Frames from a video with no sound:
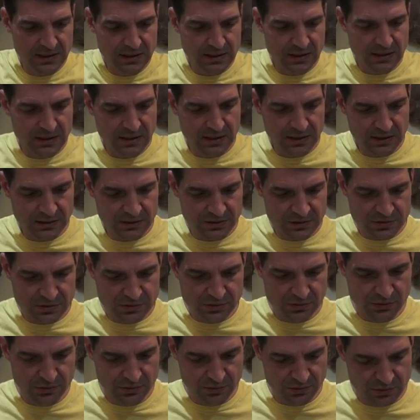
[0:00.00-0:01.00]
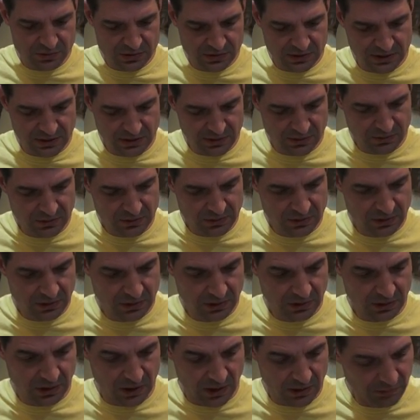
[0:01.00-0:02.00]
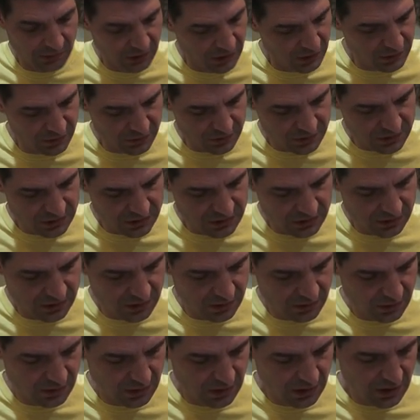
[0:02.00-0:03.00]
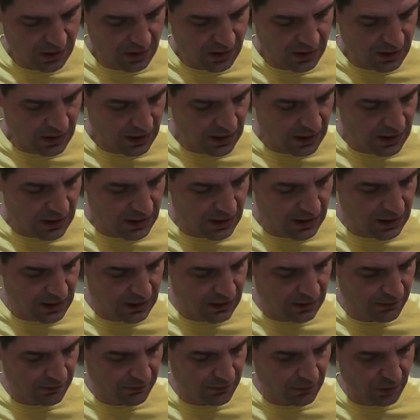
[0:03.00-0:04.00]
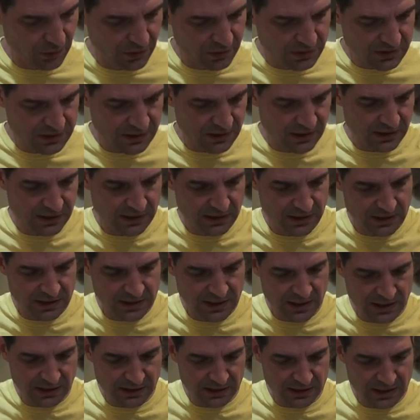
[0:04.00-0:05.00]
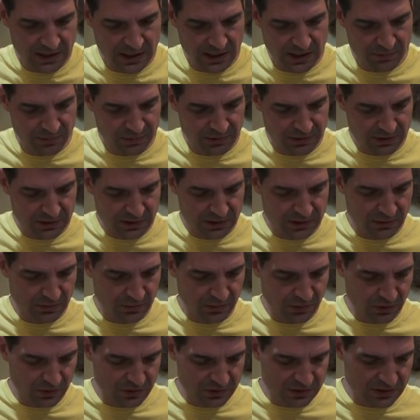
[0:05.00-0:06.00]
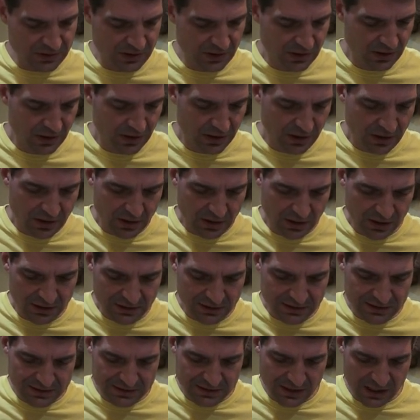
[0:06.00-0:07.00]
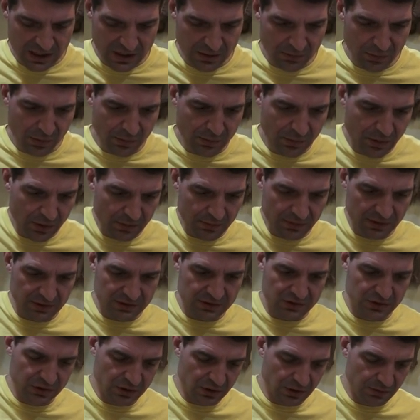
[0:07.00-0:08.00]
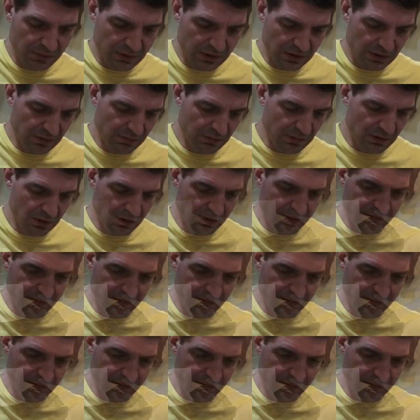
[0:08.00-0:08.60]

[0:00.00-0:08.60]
and screws can come loose. And of course that can happen in the most undesirable moments. You could be in the middle